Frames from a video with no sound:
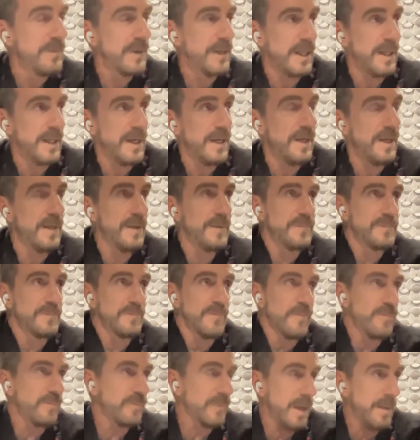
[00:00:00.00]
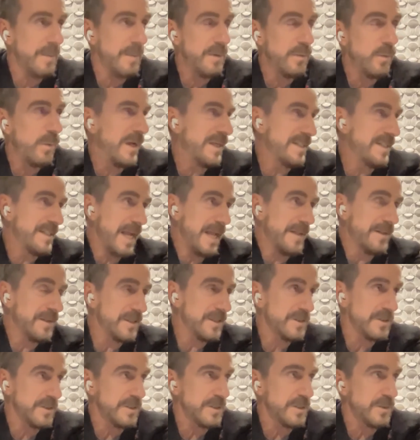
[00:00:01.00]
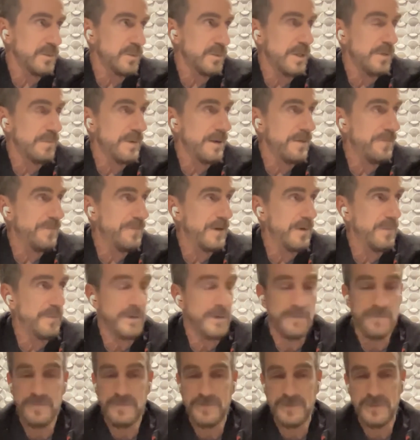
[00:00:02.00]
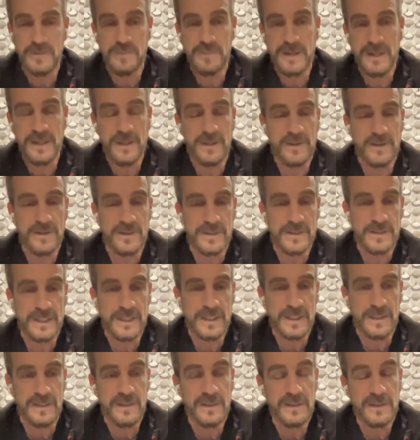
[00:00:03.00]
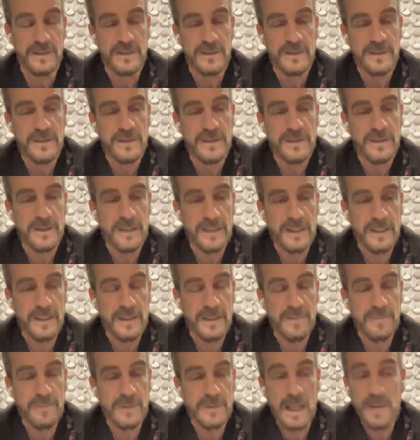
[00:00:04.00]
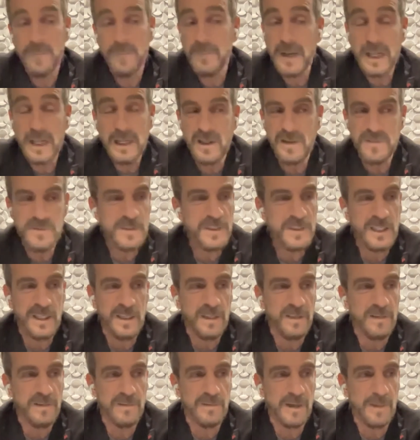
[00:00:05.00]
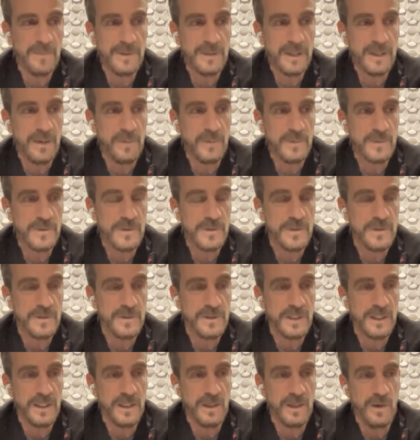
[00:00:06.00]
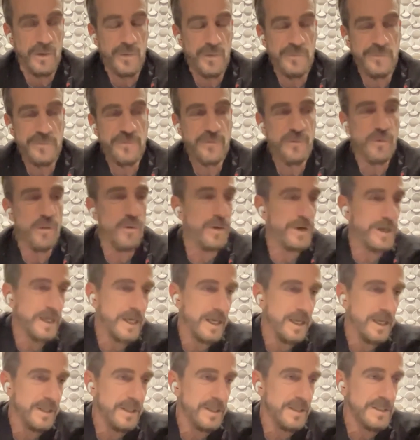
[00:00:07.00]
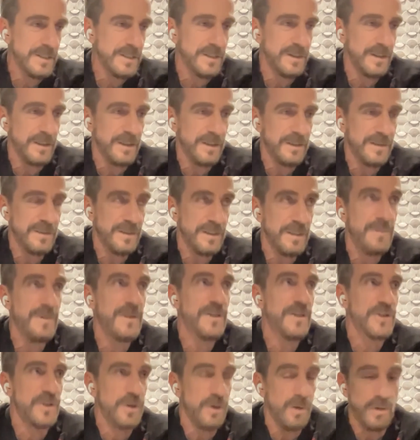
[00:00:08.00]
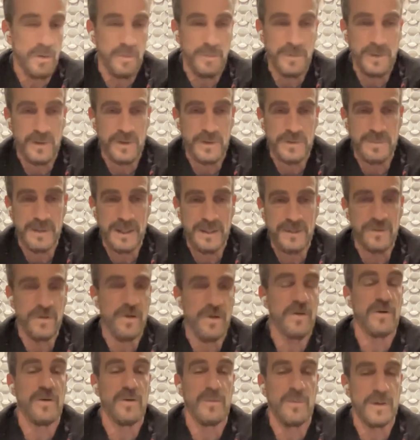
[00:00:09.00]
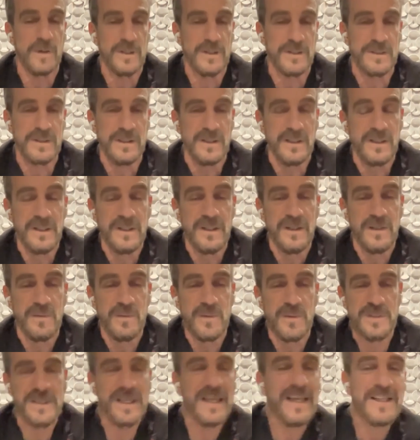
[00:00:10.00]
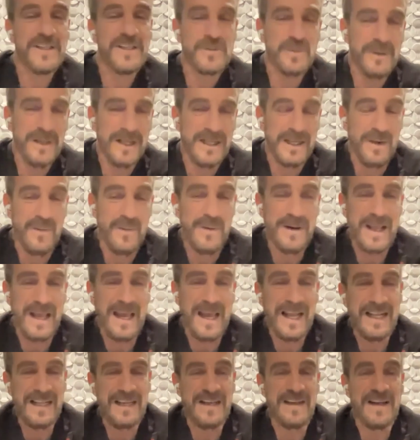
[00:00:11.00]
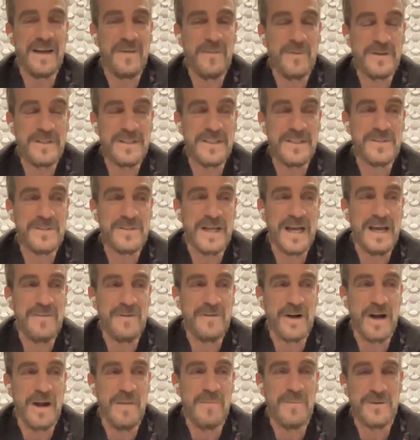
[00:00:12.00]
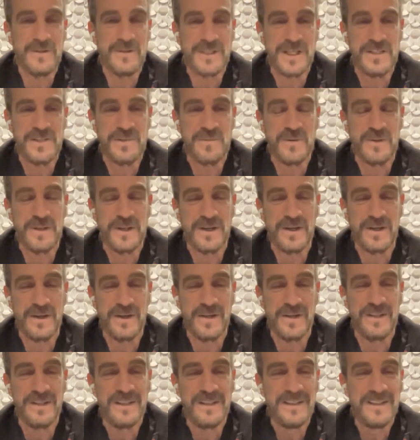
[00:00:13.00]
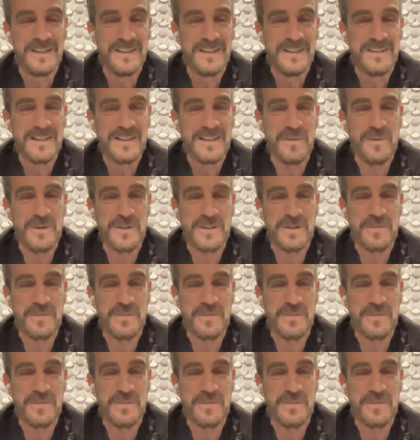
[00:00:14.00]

but um, I mean, Wes Anderson is one of my favorite filmmakers, and. Uh, but, but I love seeing, I mean, I was seeing Euphoria, this, the T V show, because my daughter was, was into it. And I wanted, had, I wanted to have a conversation with her that